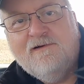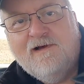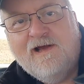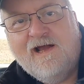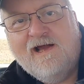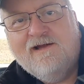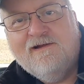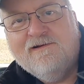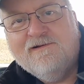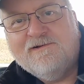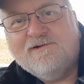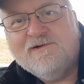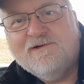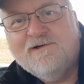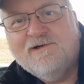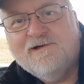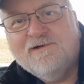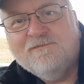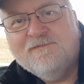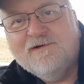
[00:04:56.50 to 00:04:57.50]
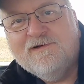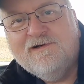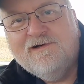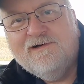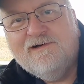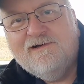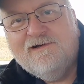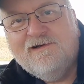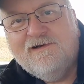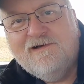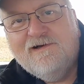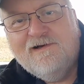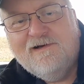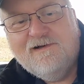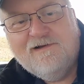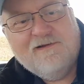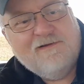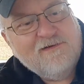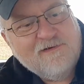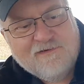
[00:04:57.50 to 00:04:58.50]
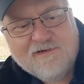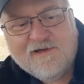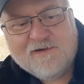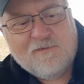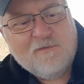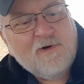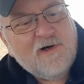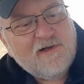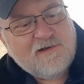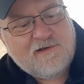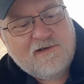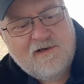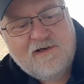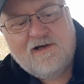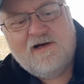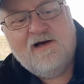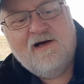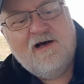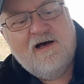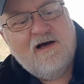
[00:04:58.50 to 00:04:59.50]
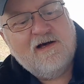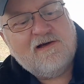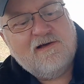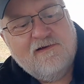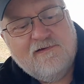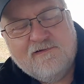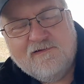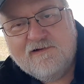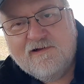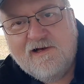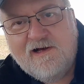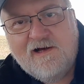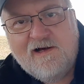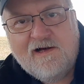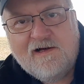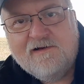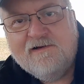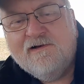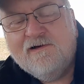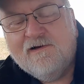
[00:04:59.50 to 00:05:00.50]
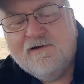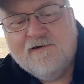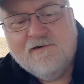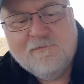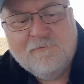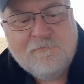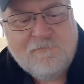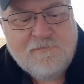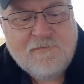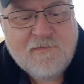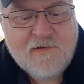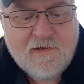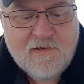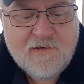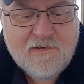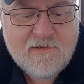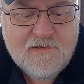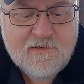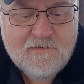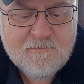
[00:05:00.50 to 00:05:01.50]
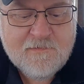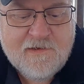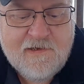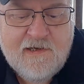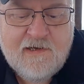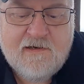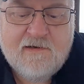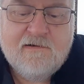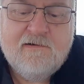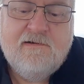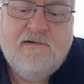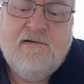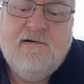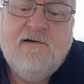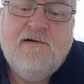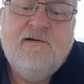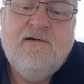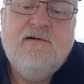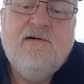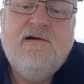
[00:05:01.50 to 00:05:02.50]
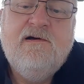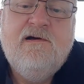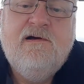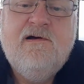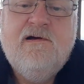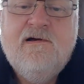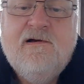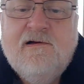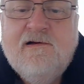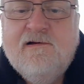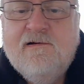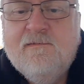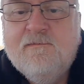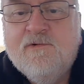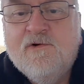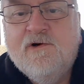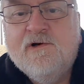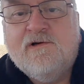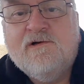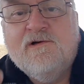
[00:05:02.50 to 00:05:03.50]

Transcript: hand it to them. And they're like, what the heck is that, you know? But yeah, pretty